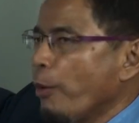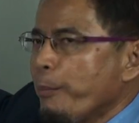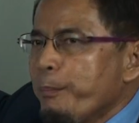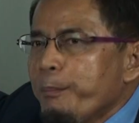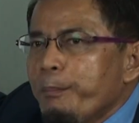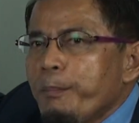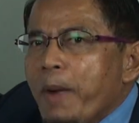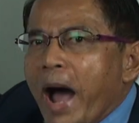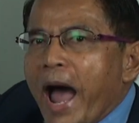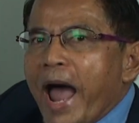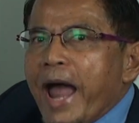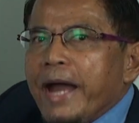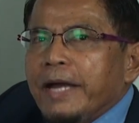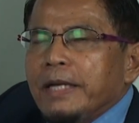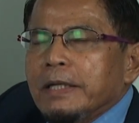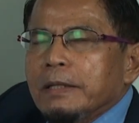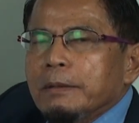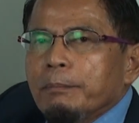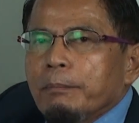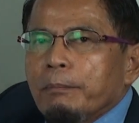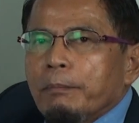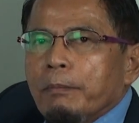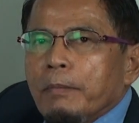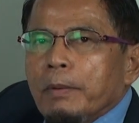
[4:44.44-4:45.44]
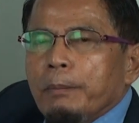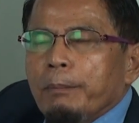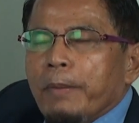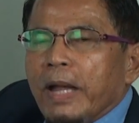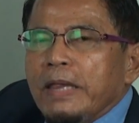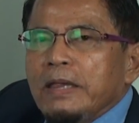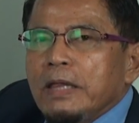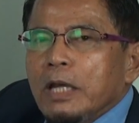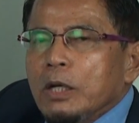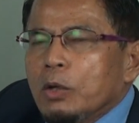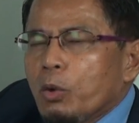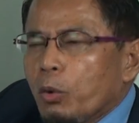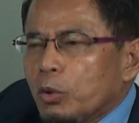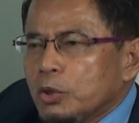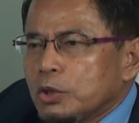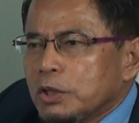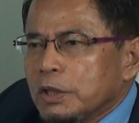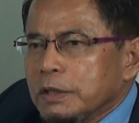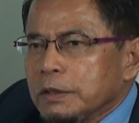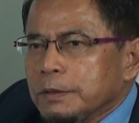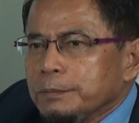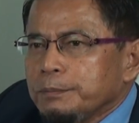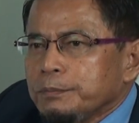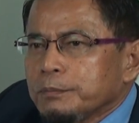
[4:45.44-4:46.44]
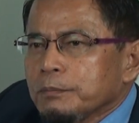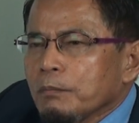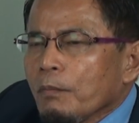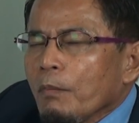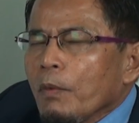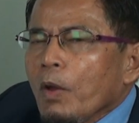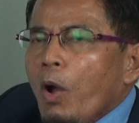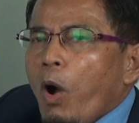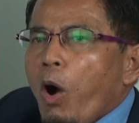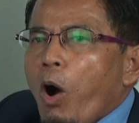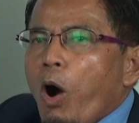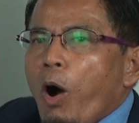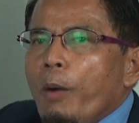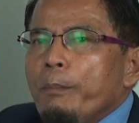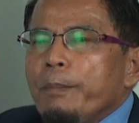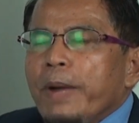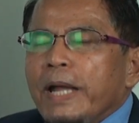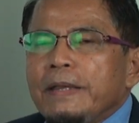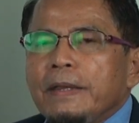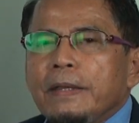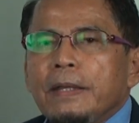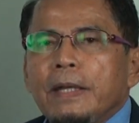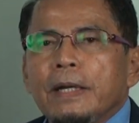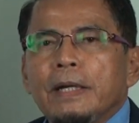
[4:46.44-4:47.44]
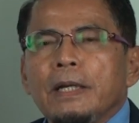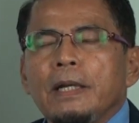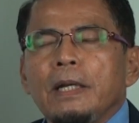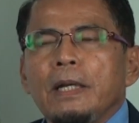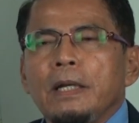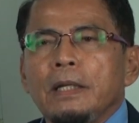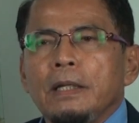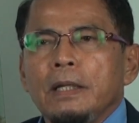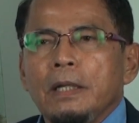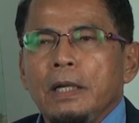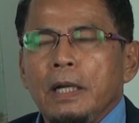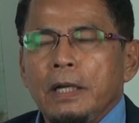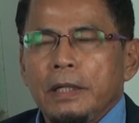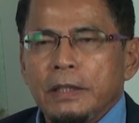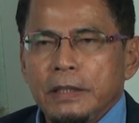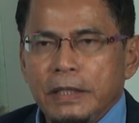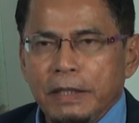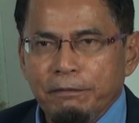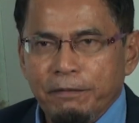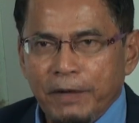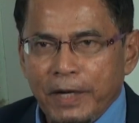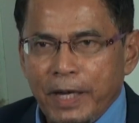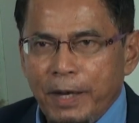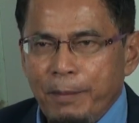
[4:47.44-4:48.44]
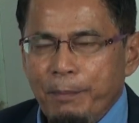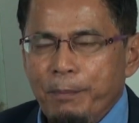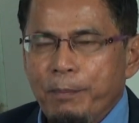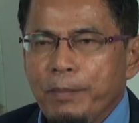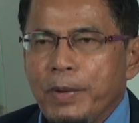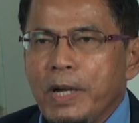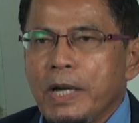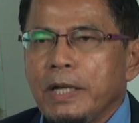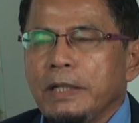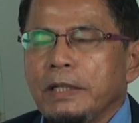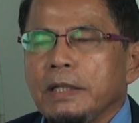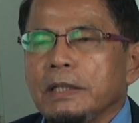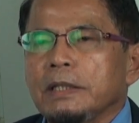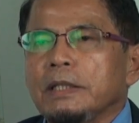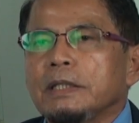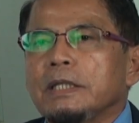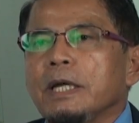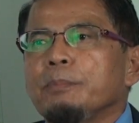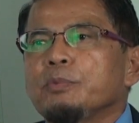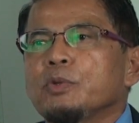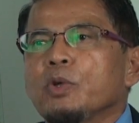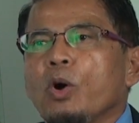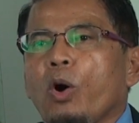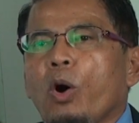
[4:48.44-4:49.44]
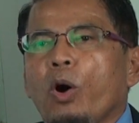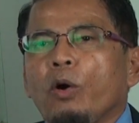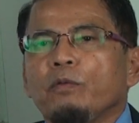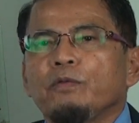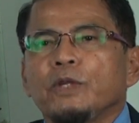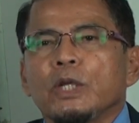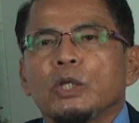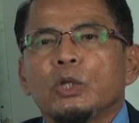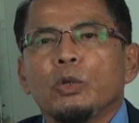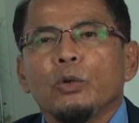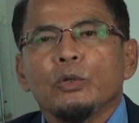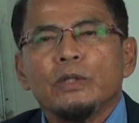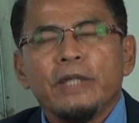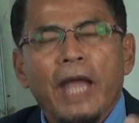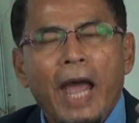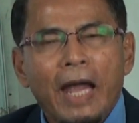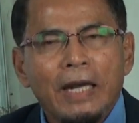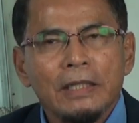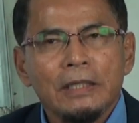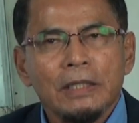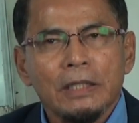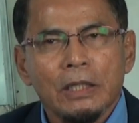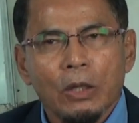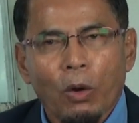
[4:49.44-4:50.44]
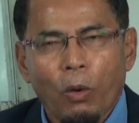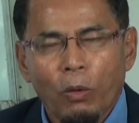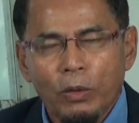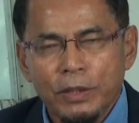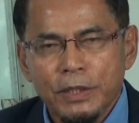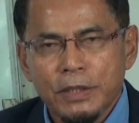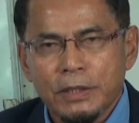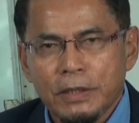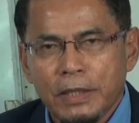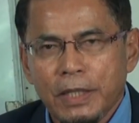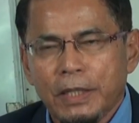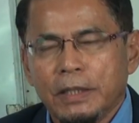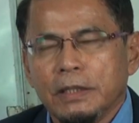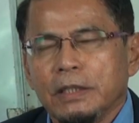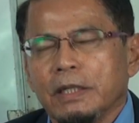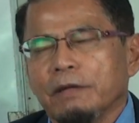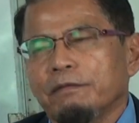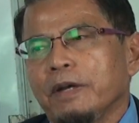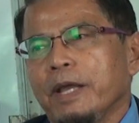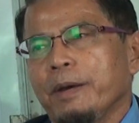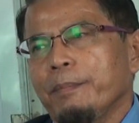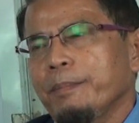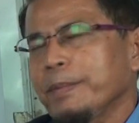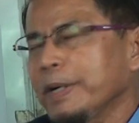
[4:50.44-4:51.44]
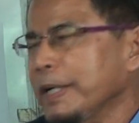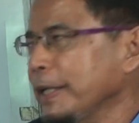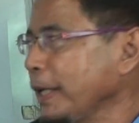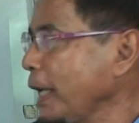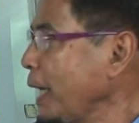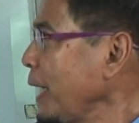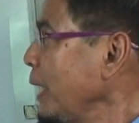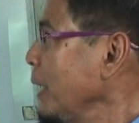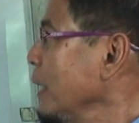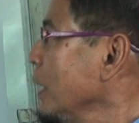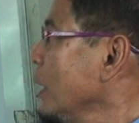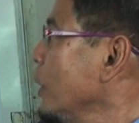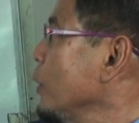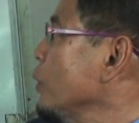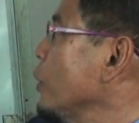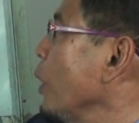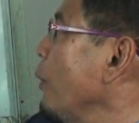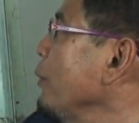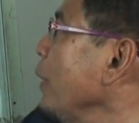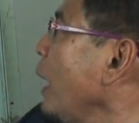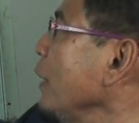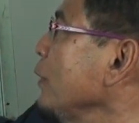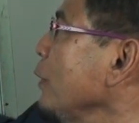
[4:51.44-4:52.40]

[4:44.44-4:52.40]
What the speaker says: mind, mental quotient, or mental development in terms of the totality, holistic development. So we are